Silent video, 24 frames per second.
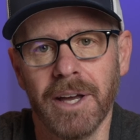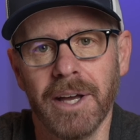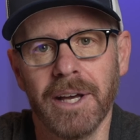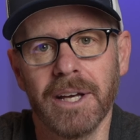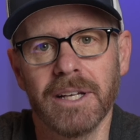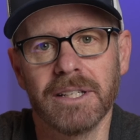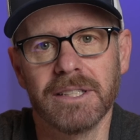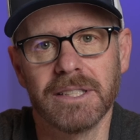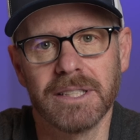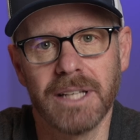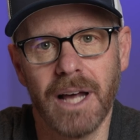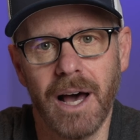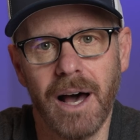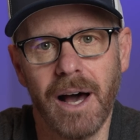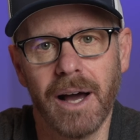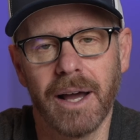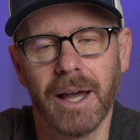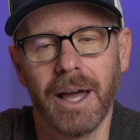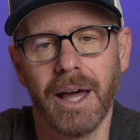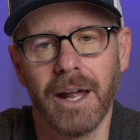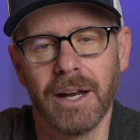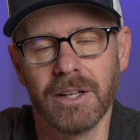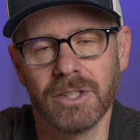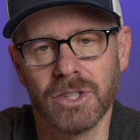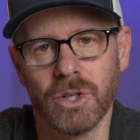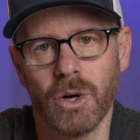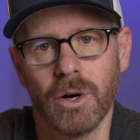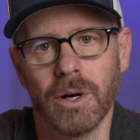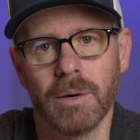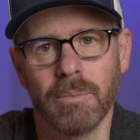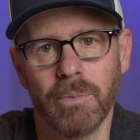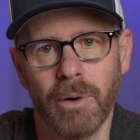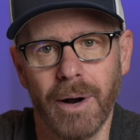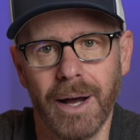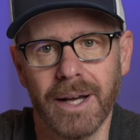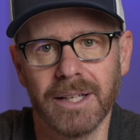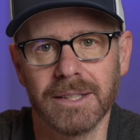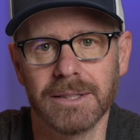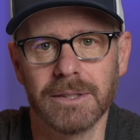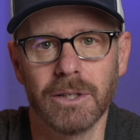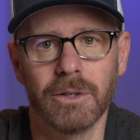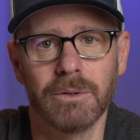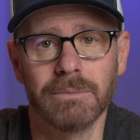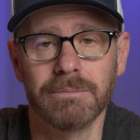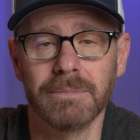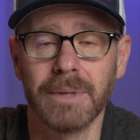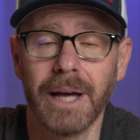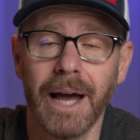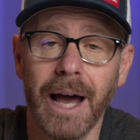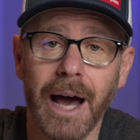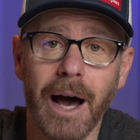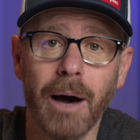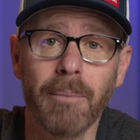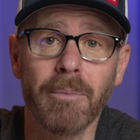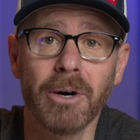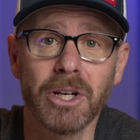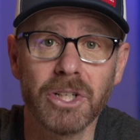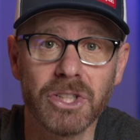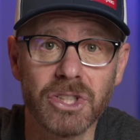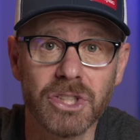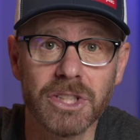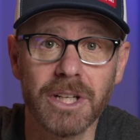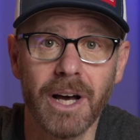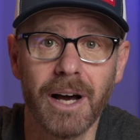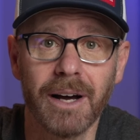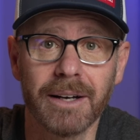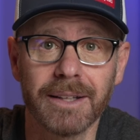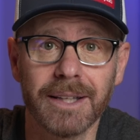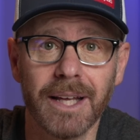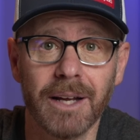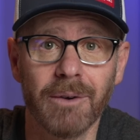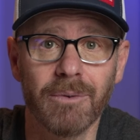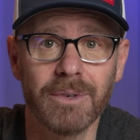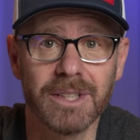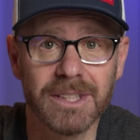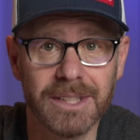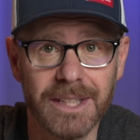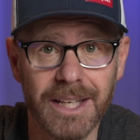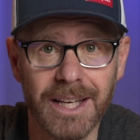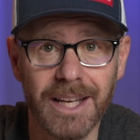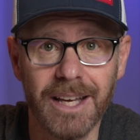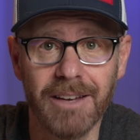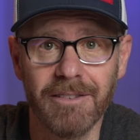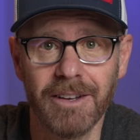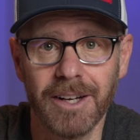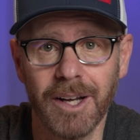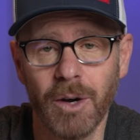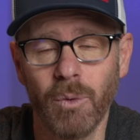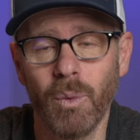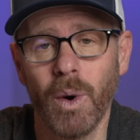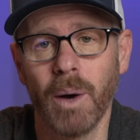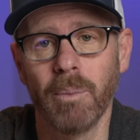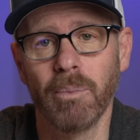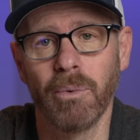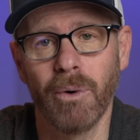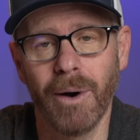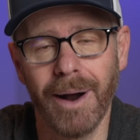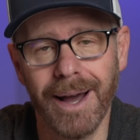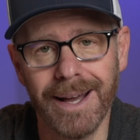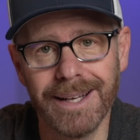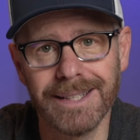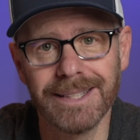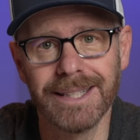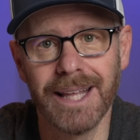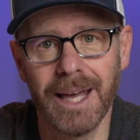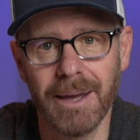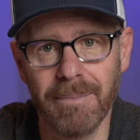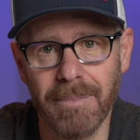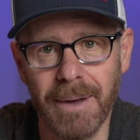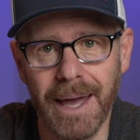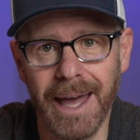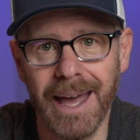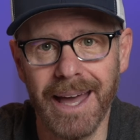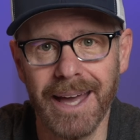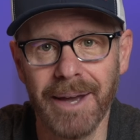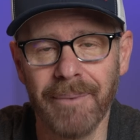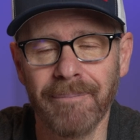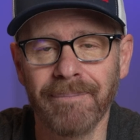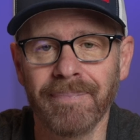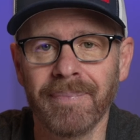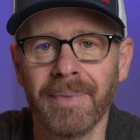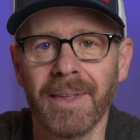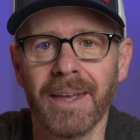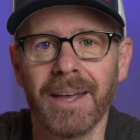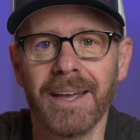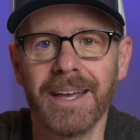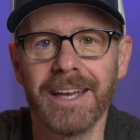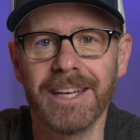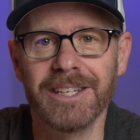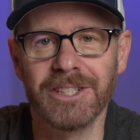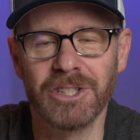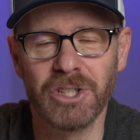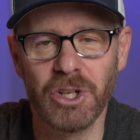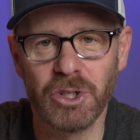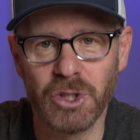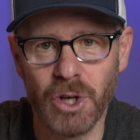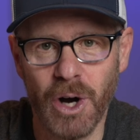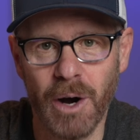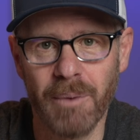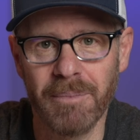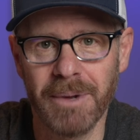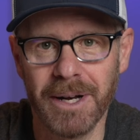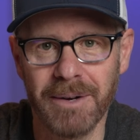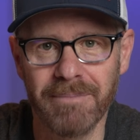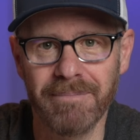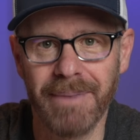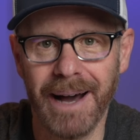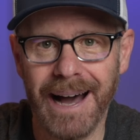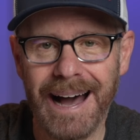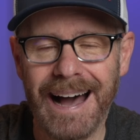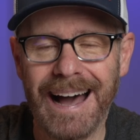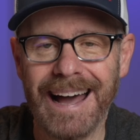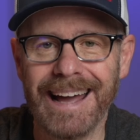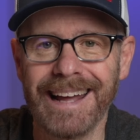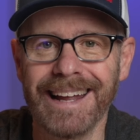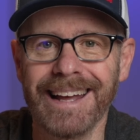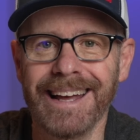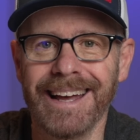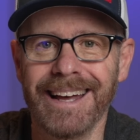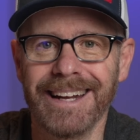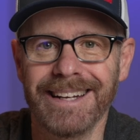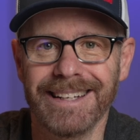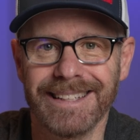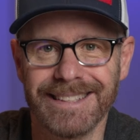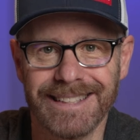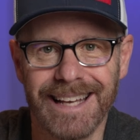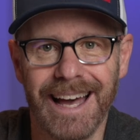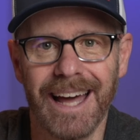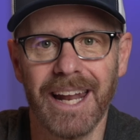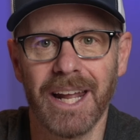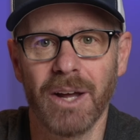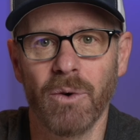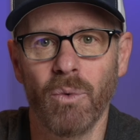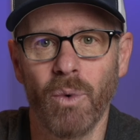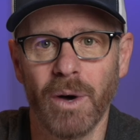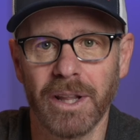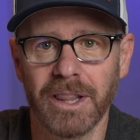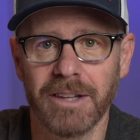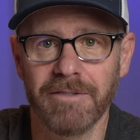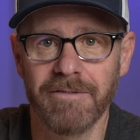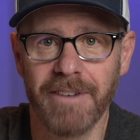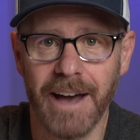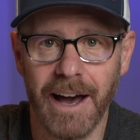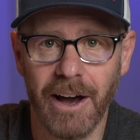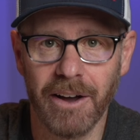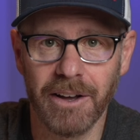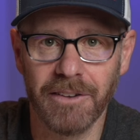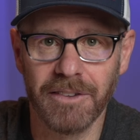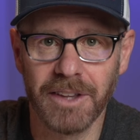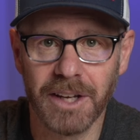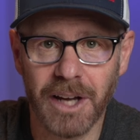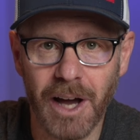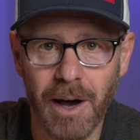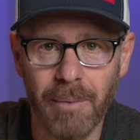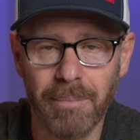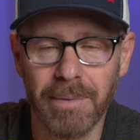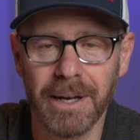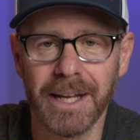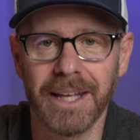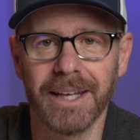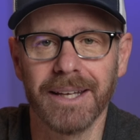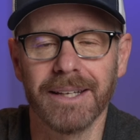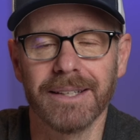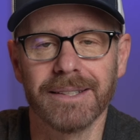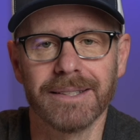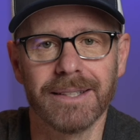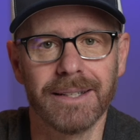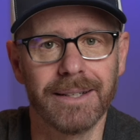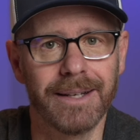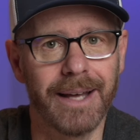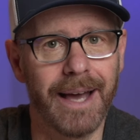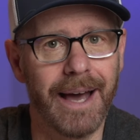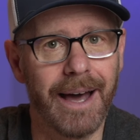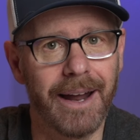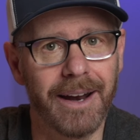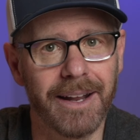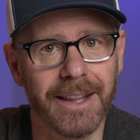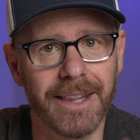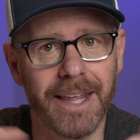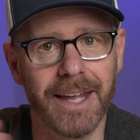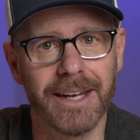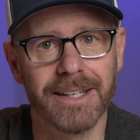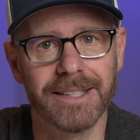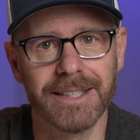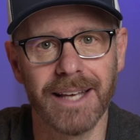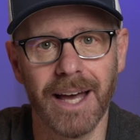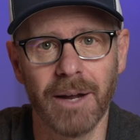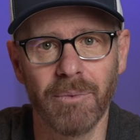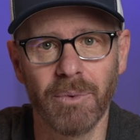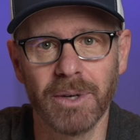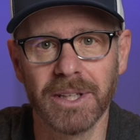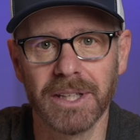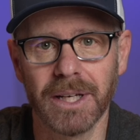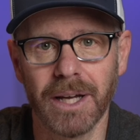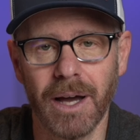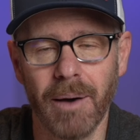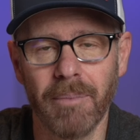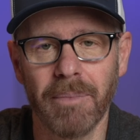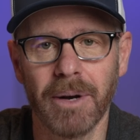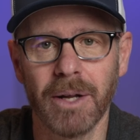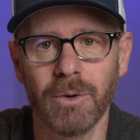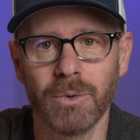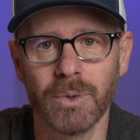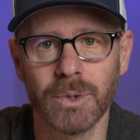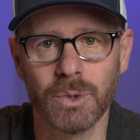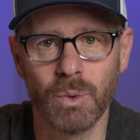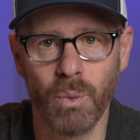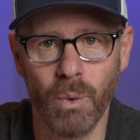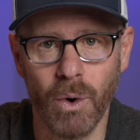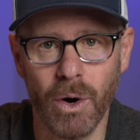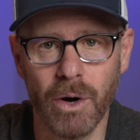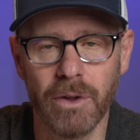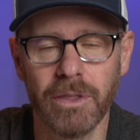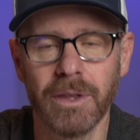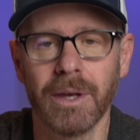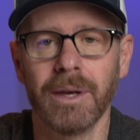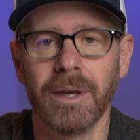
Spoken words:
stock at a certain price. So how much stock they receive and at what price they pay is determined by deciding what the value of the company is. And how did they decide what the company was worth?